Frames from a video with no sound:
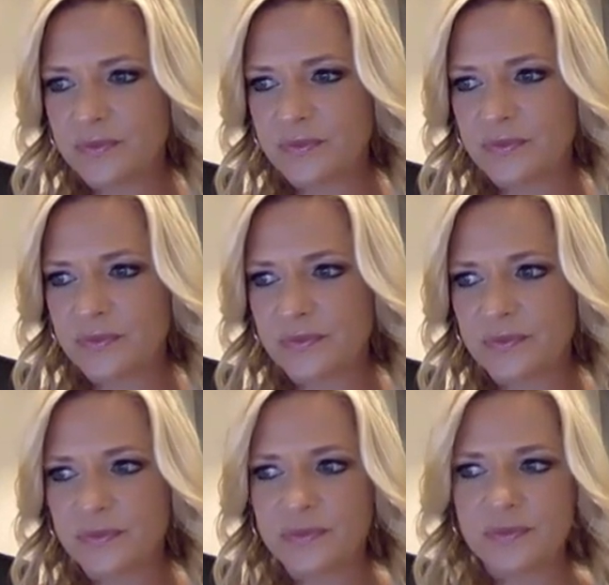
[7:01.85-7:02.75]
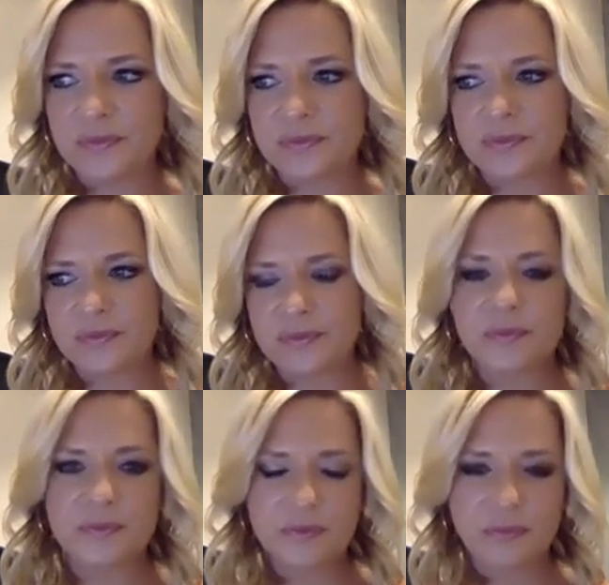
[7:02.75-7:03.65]

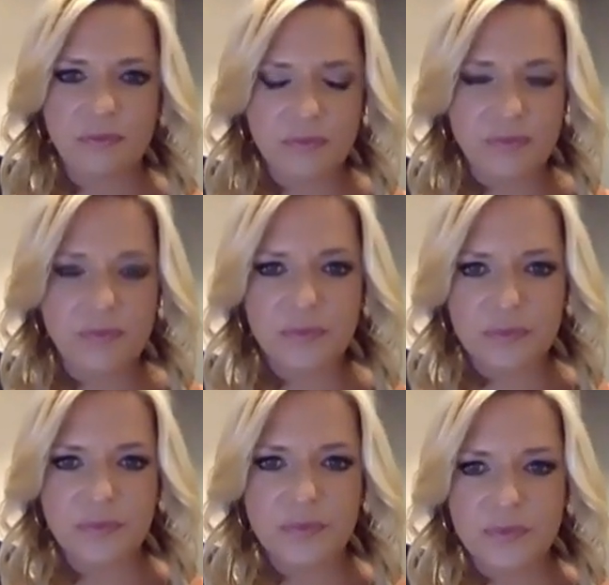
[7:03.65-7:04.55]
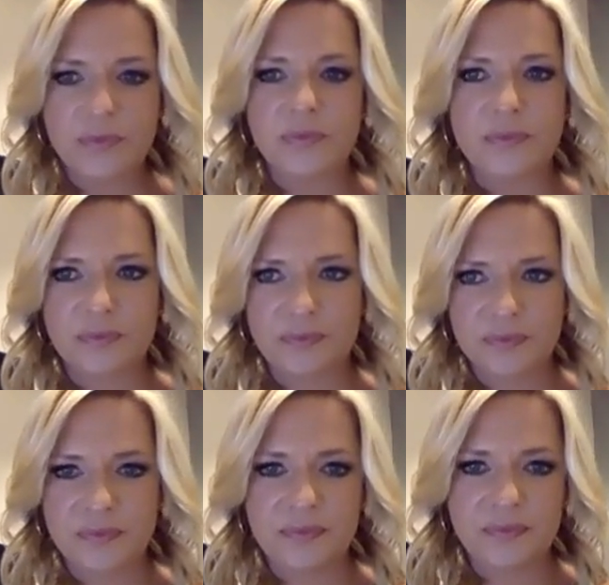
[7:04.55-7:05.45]

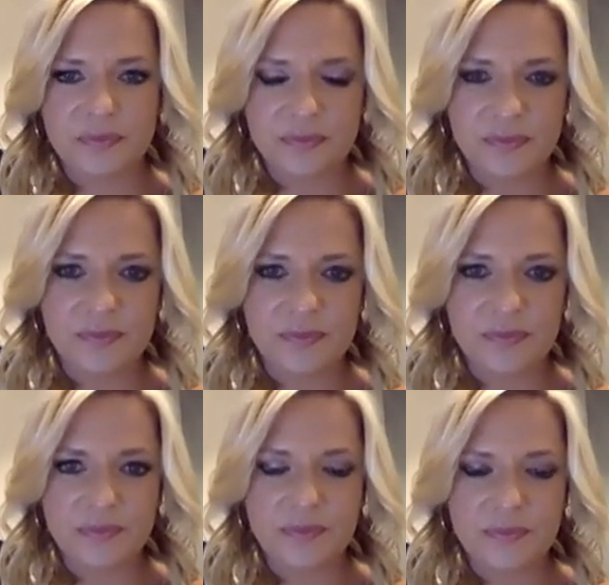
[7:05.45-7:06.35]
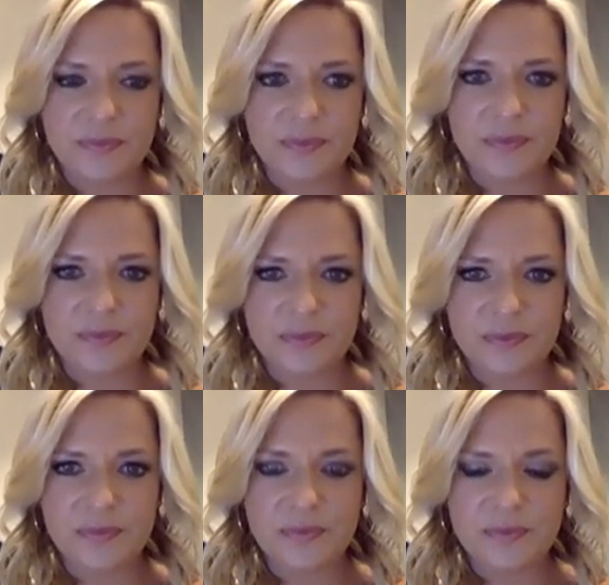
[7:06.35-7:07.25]

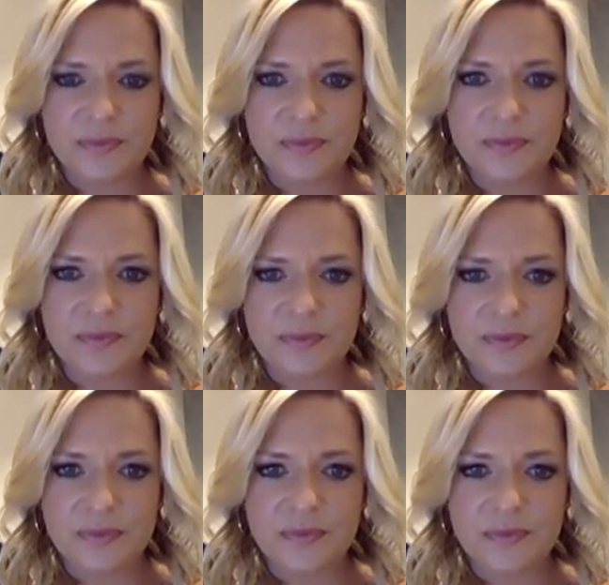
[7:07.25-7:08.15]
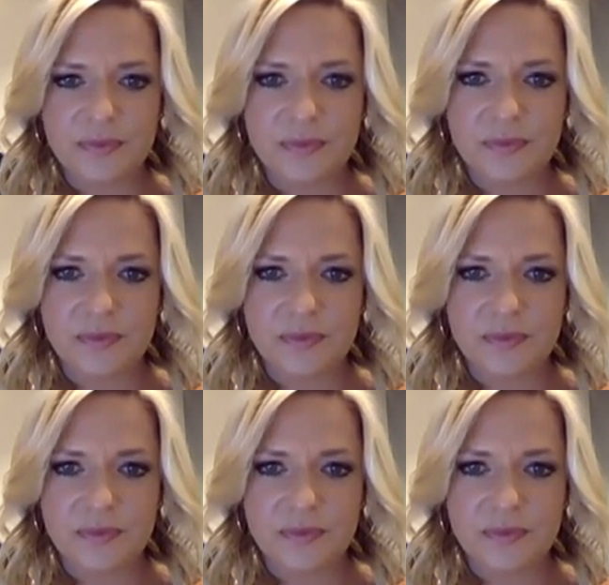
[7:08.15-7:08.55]
[no speech]